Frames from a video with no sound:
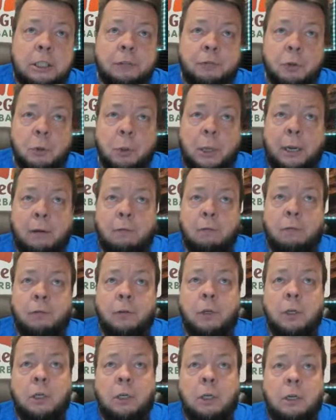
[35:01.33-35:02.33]
if you have
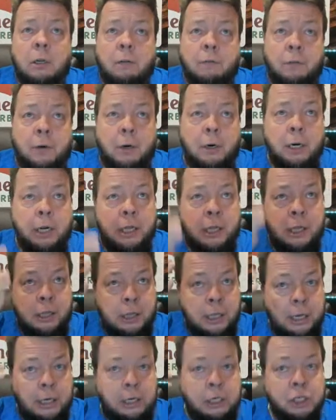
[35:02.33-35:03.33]
very
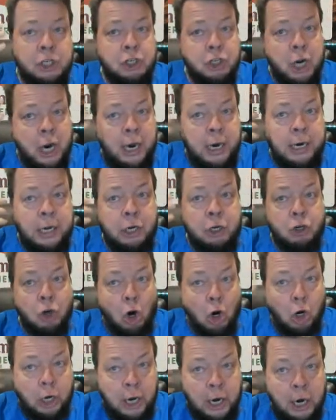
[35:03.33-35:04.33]
thick, shiny,
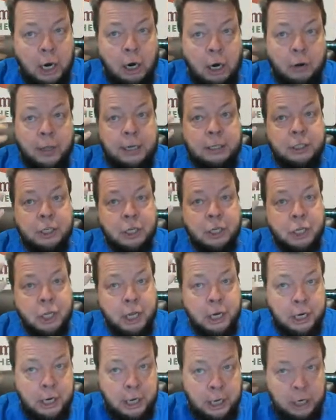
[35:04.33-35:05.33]
dark hair. That's a
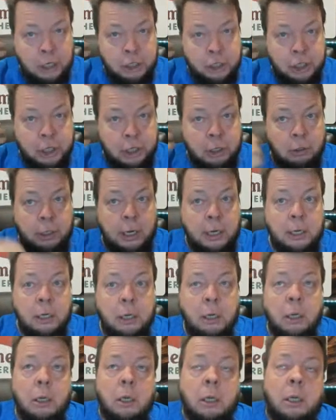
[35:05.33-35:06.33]
yin energy, okay?
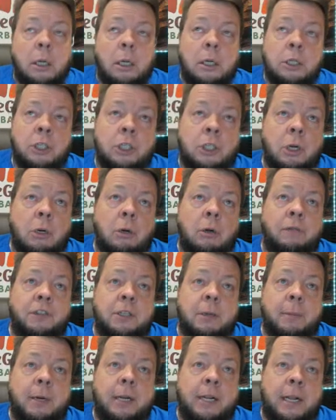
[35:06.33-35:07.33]
And so if
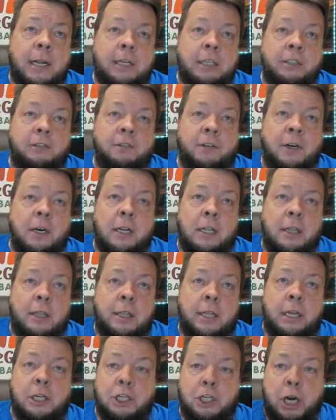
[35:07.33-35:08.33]
somebody has very
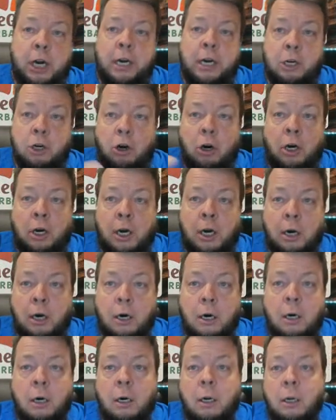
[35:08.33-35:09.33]
thick, shiny, dark
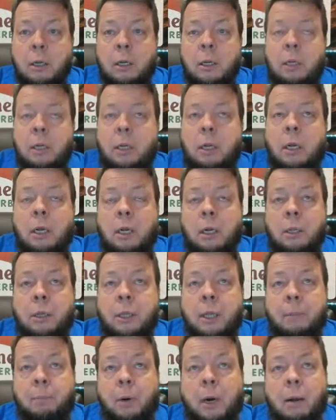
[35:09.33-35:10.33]
hair, uh,
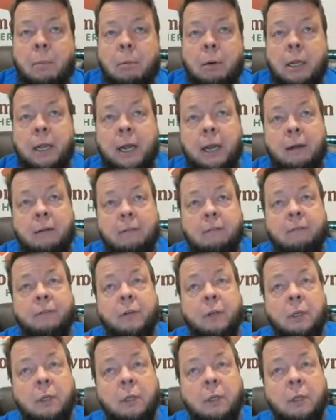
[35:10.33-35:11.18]
they probably have,